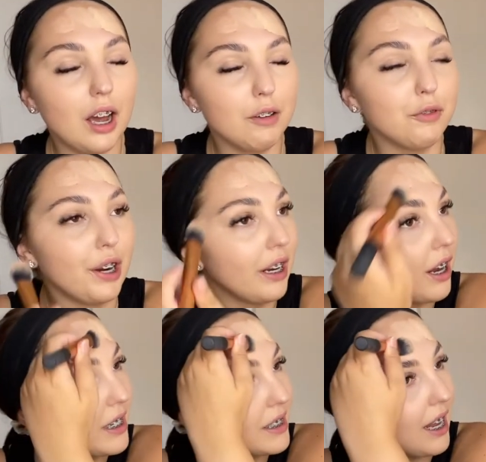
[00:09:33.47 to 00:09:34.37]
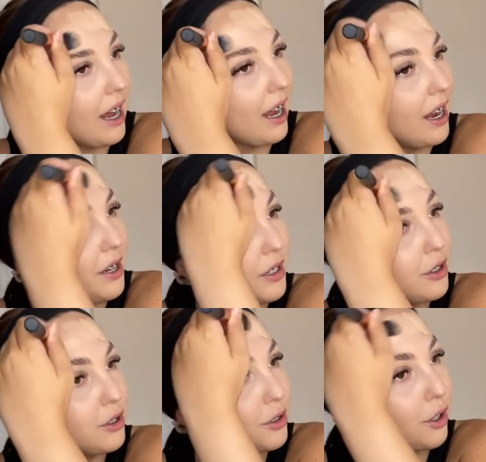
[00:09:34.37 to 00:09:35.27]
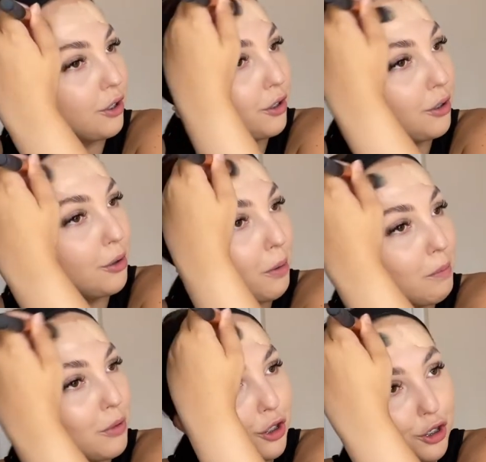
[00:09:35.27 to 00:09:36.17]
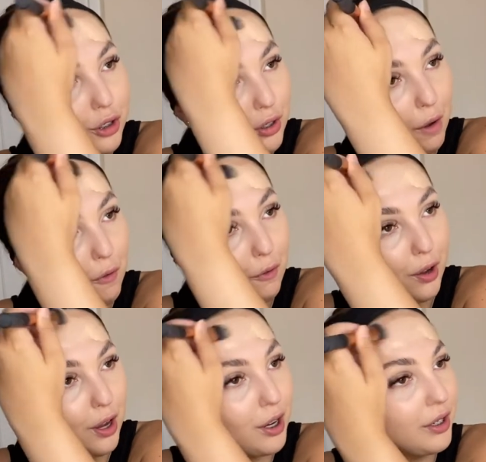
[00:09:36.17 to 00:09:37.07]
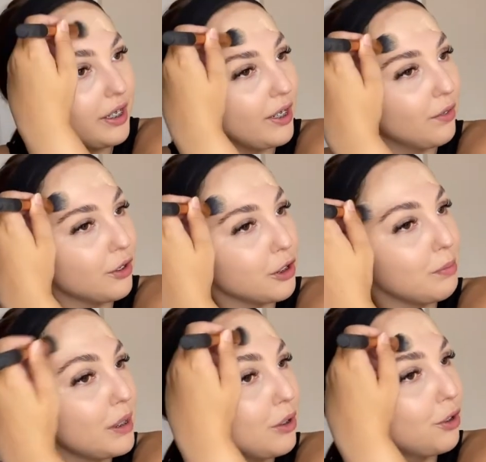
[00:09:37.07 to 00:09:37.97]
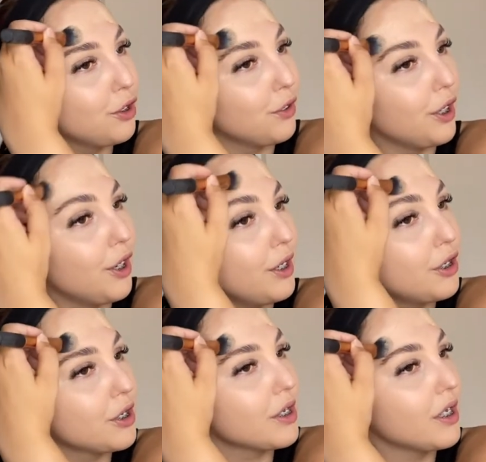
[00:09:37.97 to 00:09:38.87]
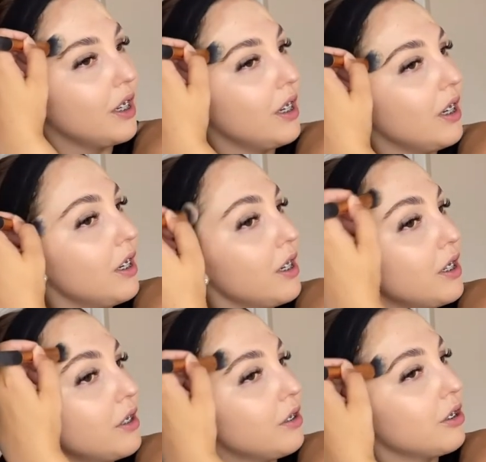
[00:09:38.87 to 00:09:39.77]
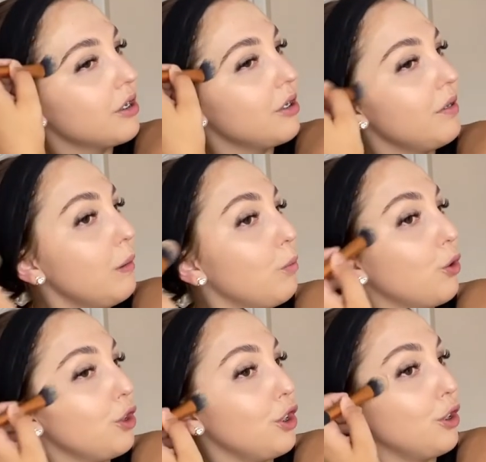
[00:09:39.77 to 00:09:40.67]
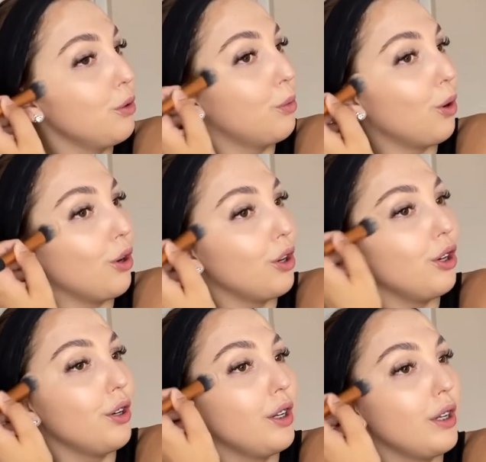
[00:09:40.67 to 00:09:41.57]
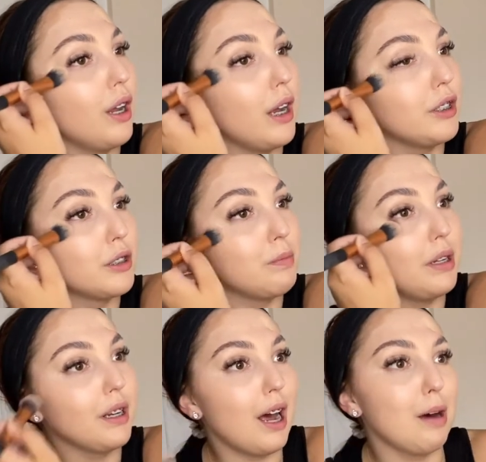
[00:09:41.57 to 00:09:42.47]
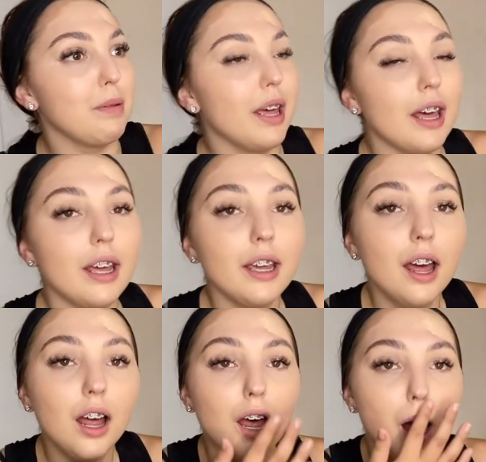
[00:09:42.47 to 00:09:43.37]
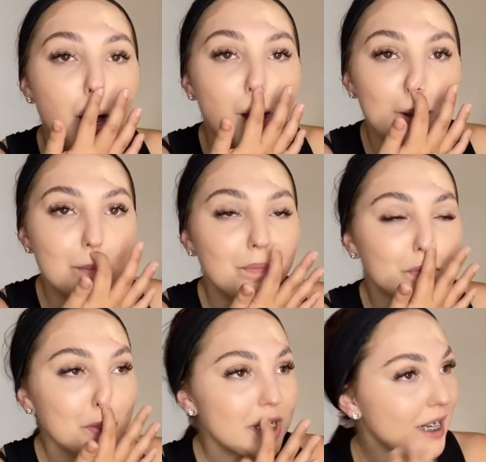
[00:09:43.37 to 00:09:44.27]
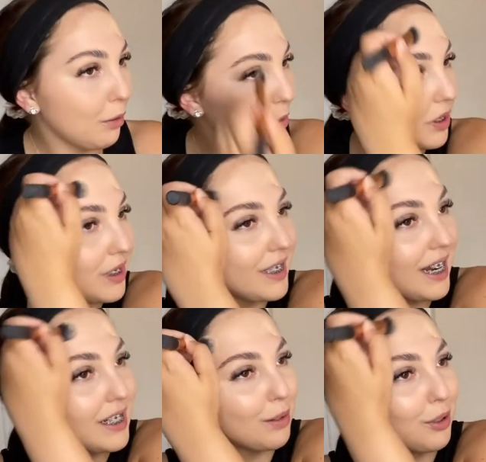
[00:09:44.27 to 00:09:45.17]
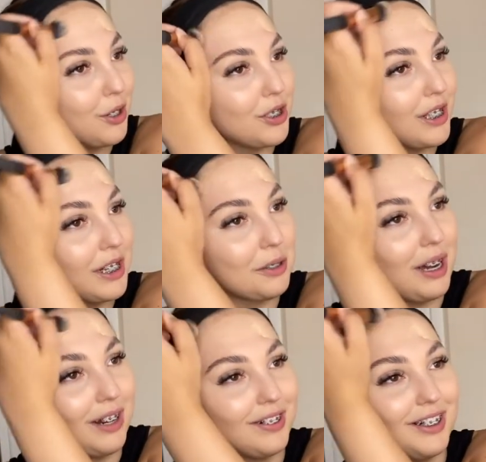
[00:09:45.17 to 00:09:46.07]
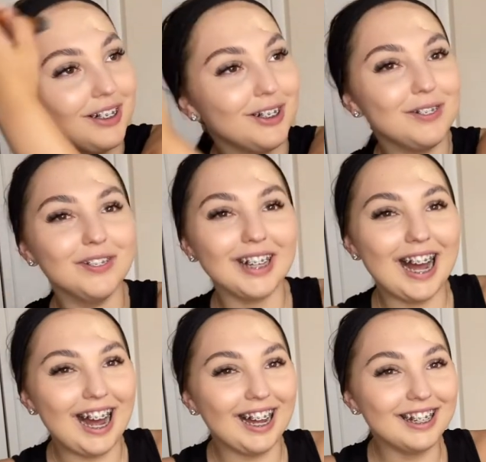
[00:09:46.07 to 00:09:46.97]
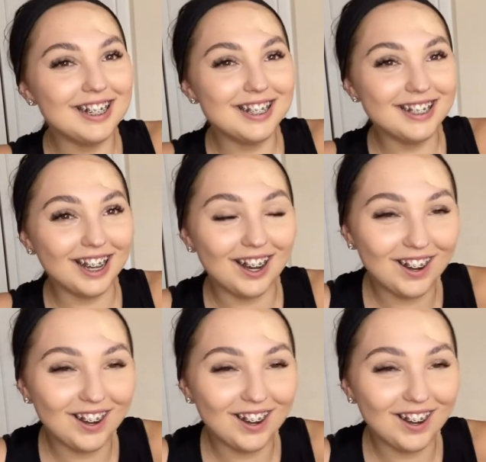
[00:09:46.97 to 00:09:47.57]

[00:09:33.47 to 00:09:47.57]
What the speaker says: I've realised that, and it is so much fun even just being on your own and just doing what you want and like just being happy. So yeah, one of the days I'm going to the aquarium and